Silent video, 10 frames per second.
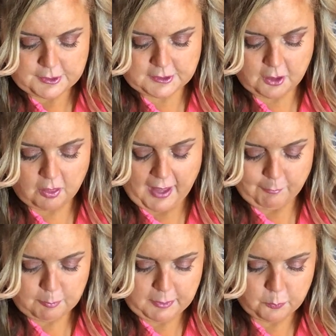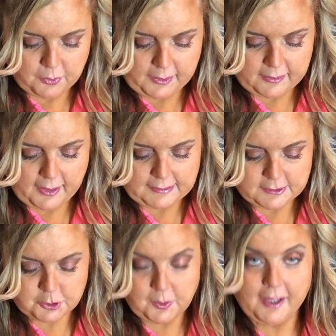So that will be really nice
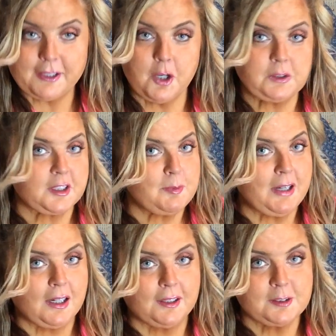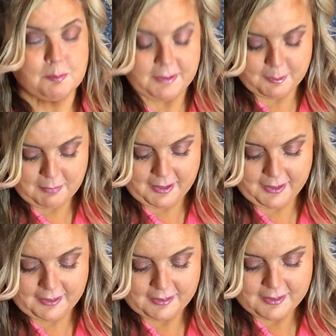to try. I know it's going to be hard to beat
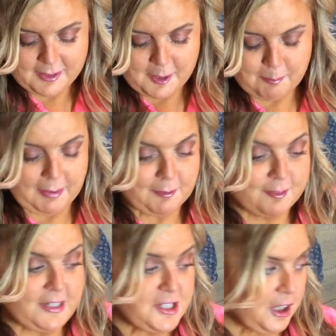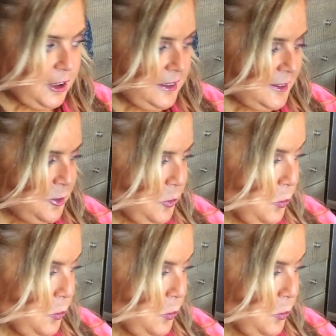my my Viseart